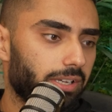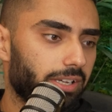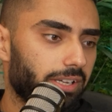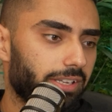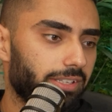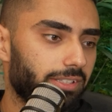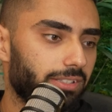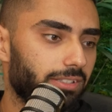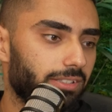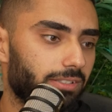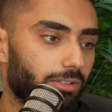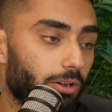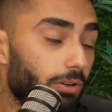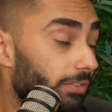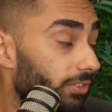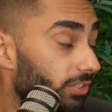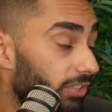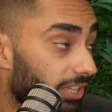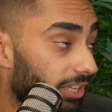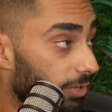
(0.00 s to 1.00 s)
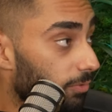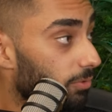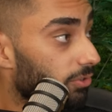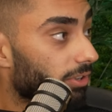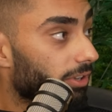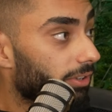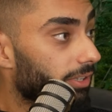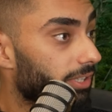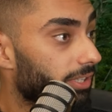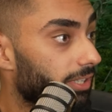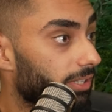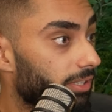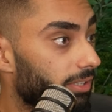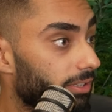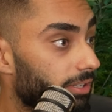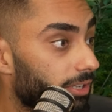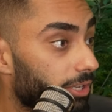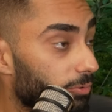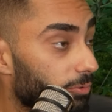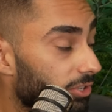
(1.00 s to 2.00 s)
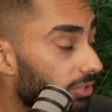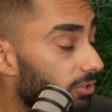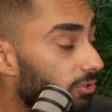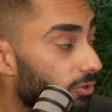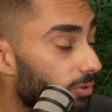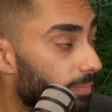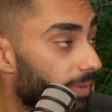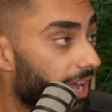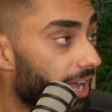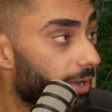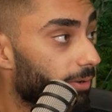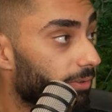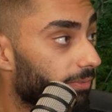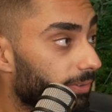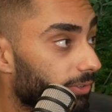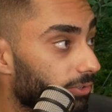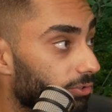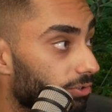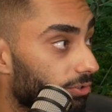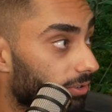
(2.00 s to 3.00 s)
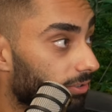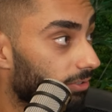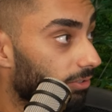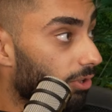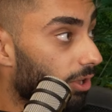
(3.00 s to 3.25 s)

and obviously he was on he was in Dubai with us during